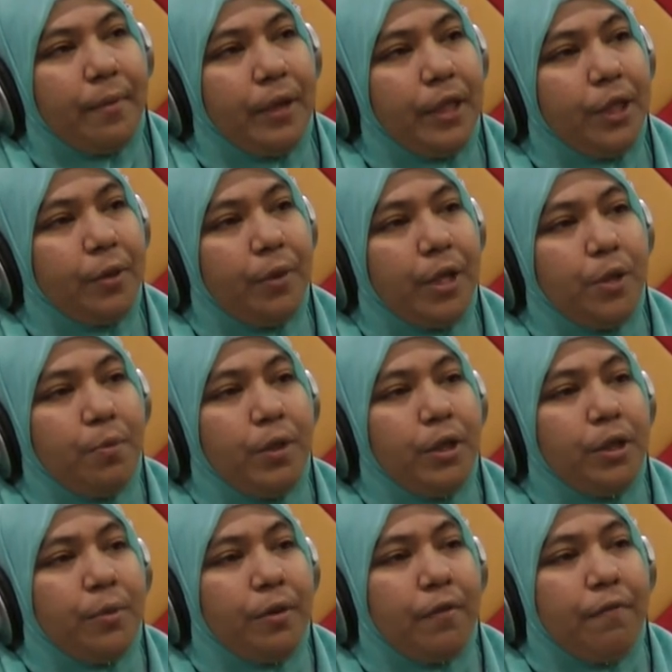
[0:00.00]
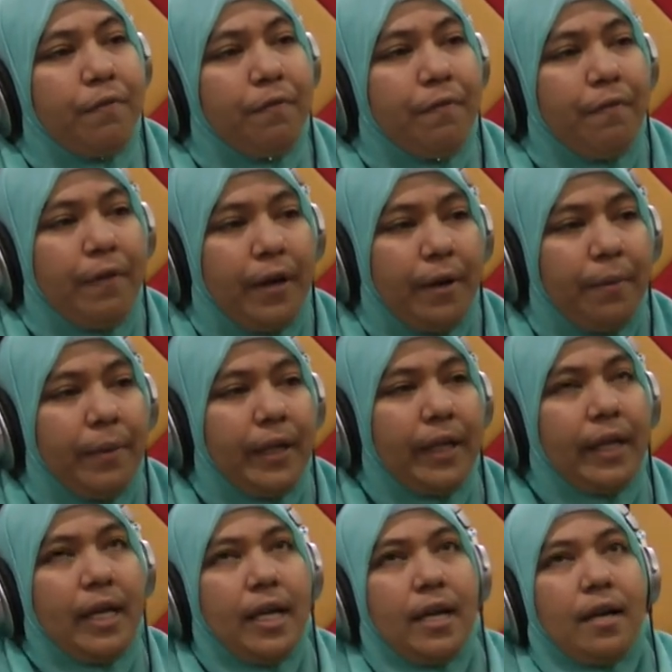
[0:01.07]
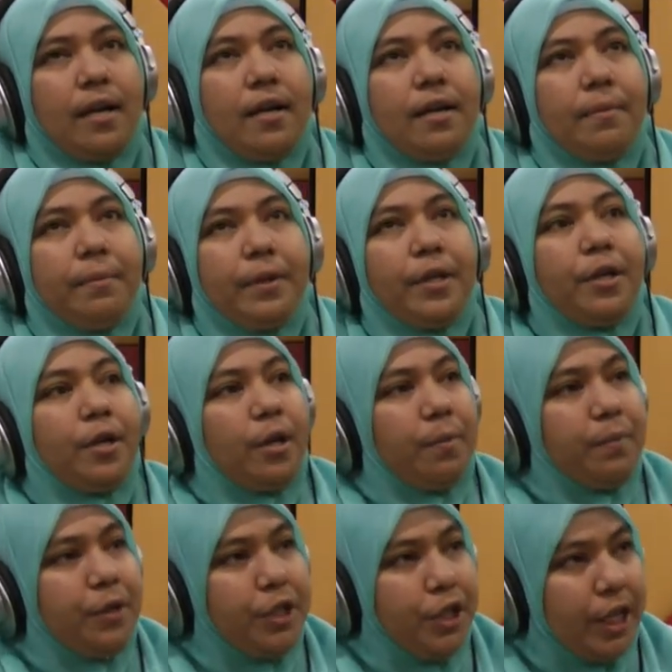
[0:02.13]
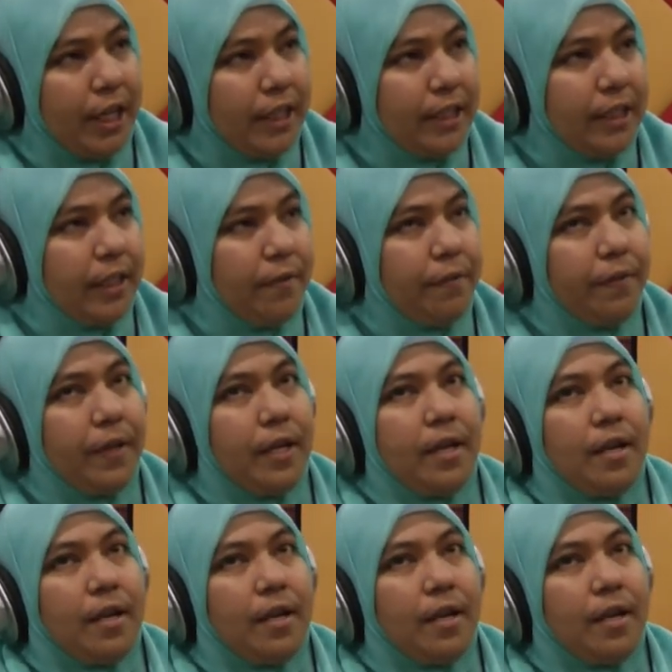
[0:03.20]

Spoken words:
we do is we do a very, you know, objective